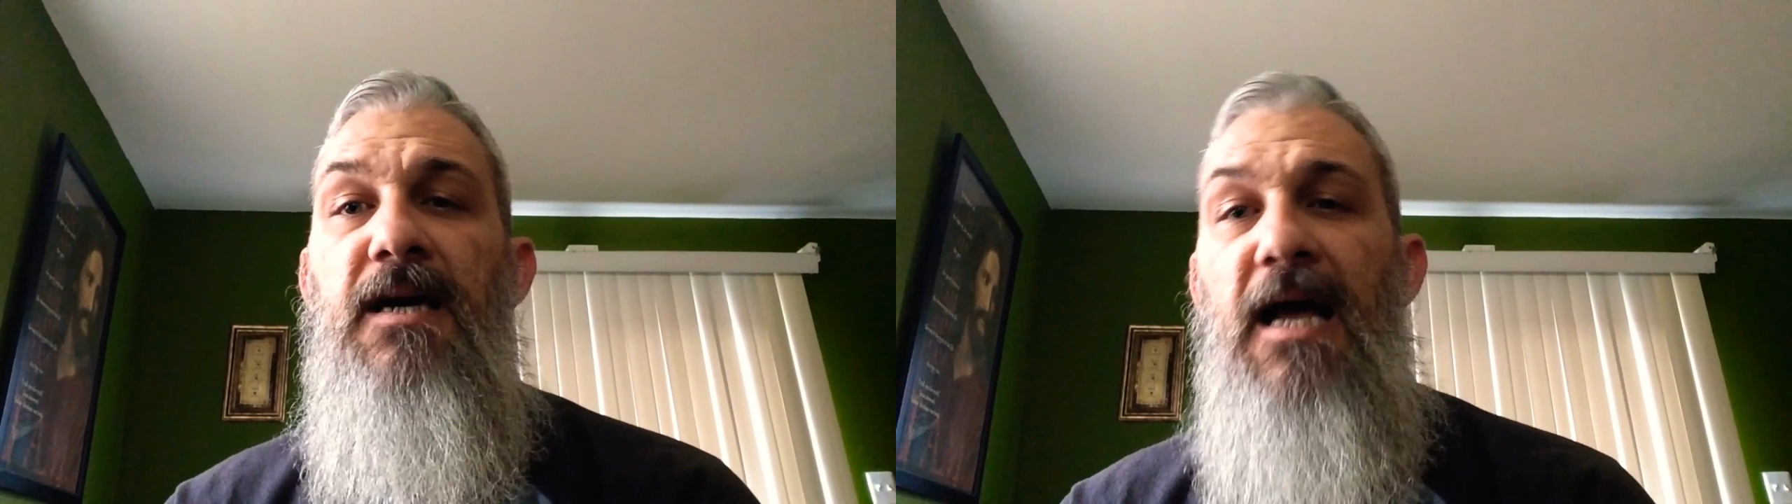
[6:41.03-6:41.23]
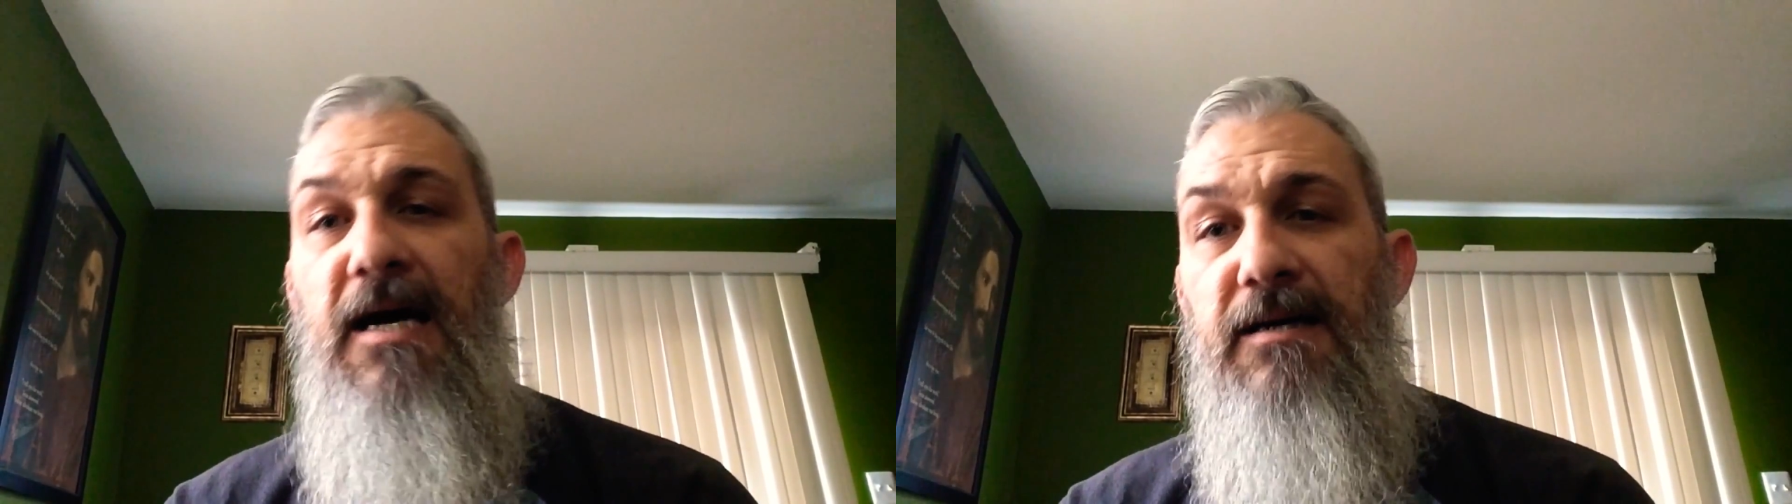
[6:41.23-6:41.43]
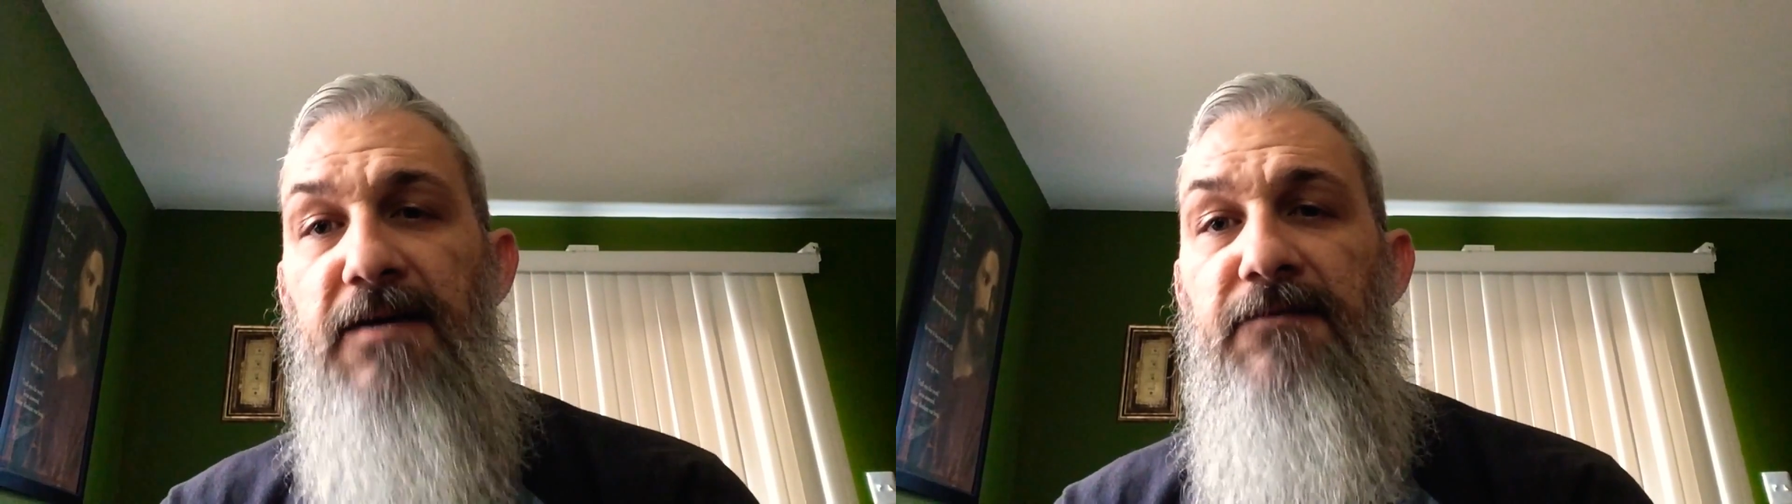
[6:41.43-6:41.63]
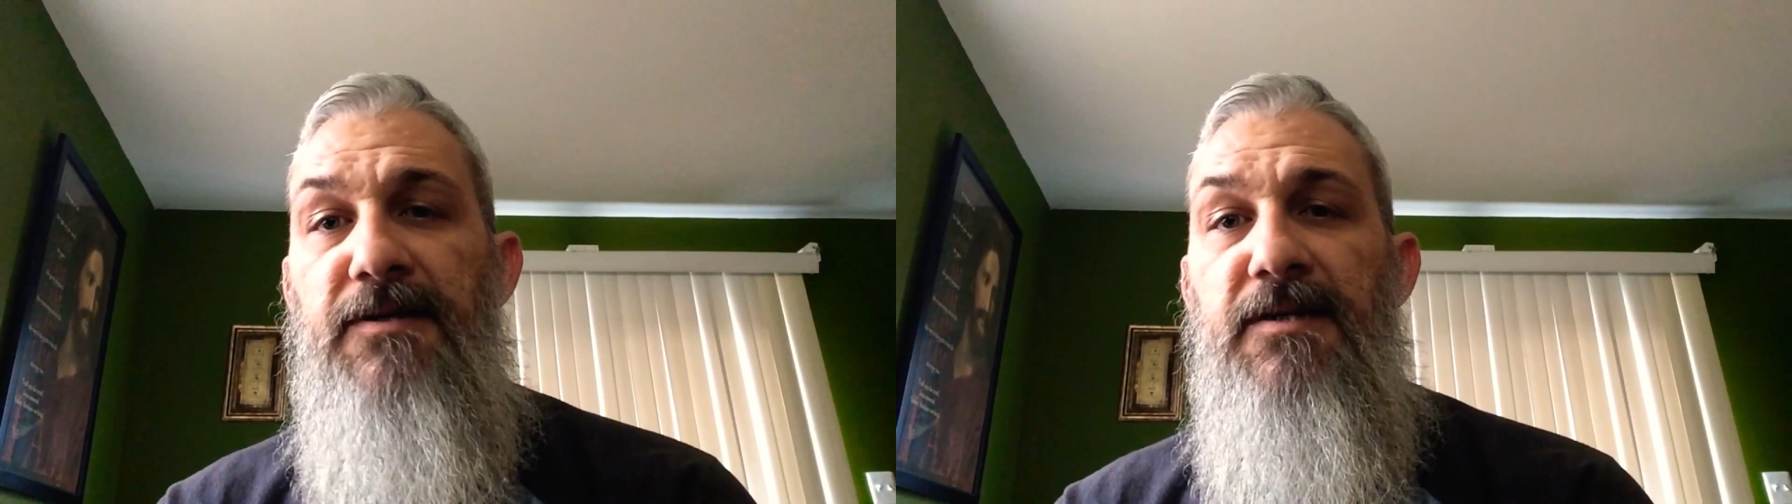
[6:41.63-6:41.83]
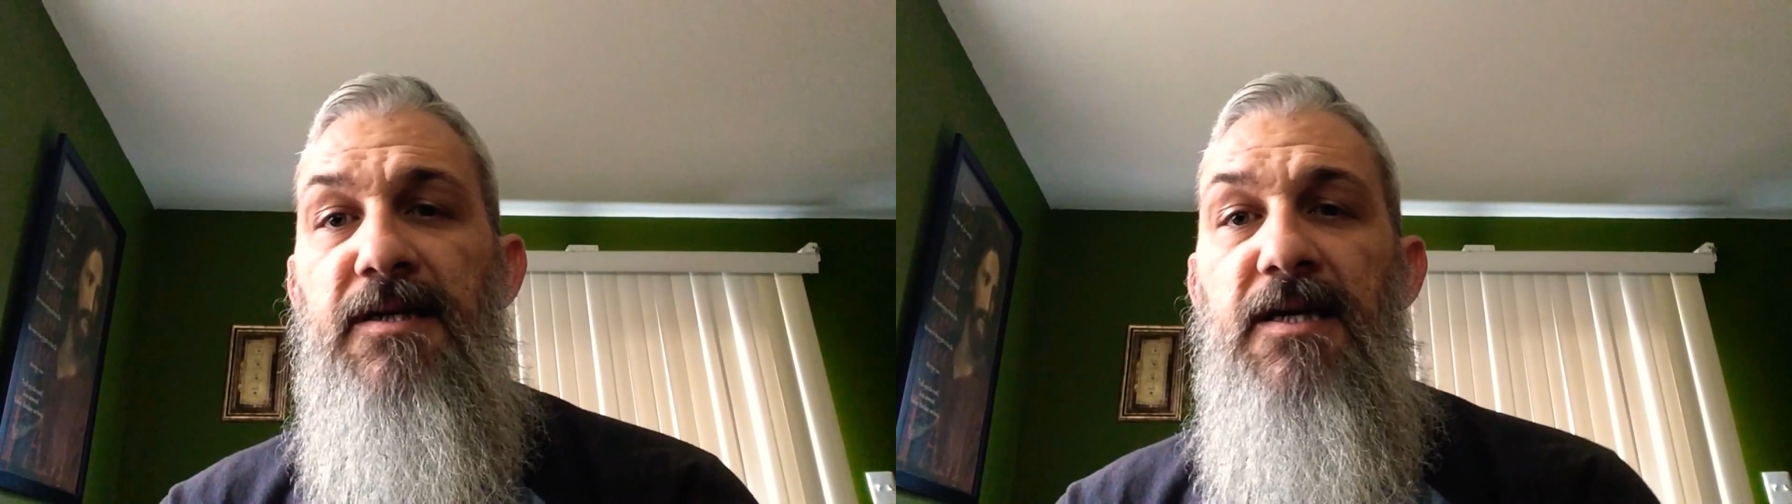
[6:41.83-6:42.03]

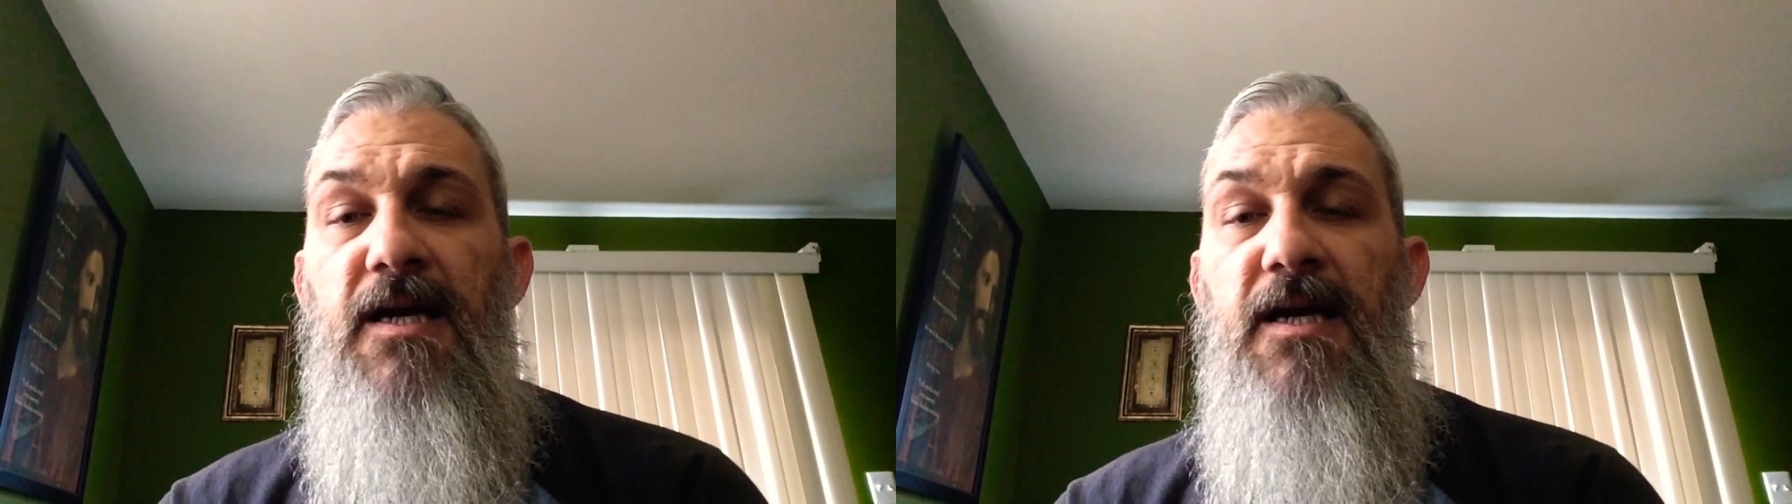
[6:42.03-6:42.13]
However,